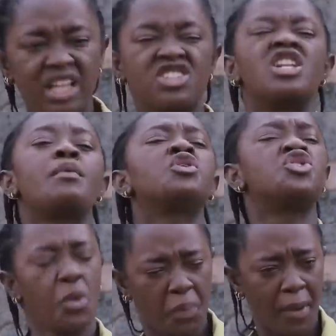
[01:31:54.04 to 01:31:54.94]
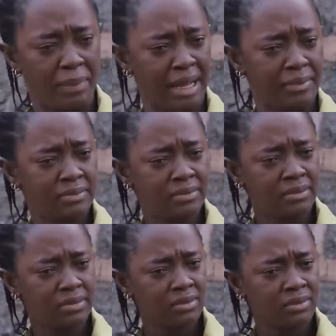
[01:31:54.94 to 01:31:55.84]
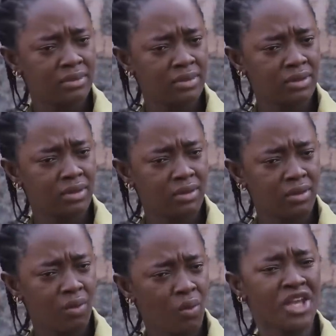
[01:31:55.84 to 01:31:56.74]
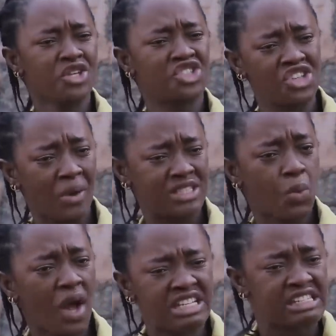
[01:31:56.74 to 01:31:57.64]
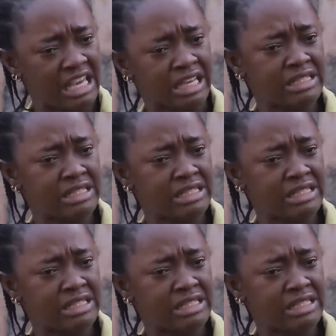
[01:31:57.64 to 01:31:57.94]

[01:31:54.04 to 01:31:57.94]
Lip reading: Chidebe, what is your problem? Why are you shouting? What is it?